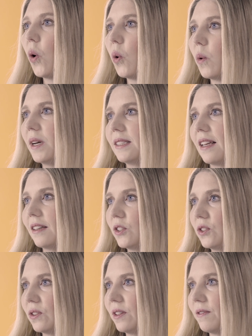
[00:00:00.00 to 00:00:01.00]
always
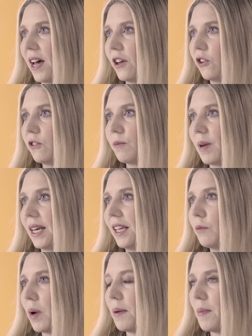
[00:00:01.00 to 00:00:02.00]
understood the value of
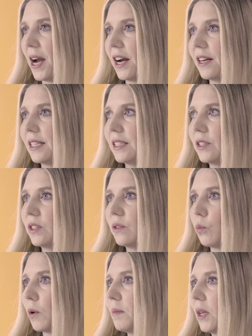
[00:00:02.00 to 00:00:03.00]
money. My
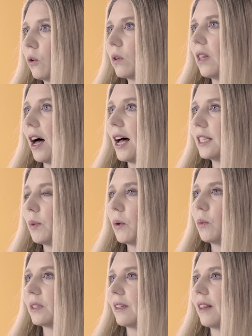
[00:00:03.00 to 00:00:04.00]
parents were middle class, but
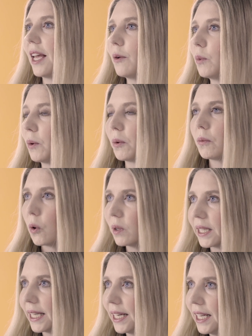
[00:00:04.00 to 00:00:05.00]
it wasn't like we were
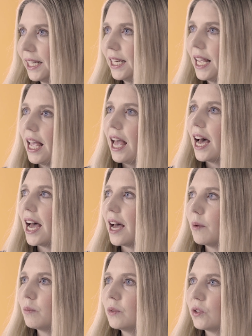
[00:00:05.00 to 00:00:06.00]
rolling in it.
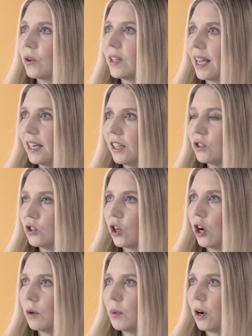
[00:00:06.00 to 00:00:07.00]
So getting a
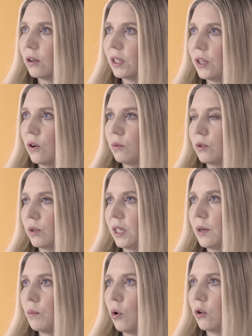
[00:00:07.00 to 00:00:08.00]
job early on was
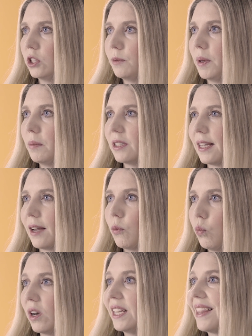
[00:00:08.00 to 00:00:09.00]
really important to me because I
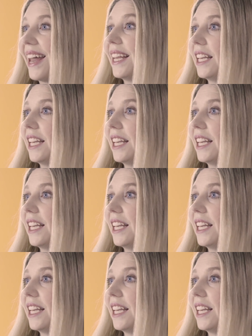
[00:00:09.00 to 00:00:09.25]
wanted that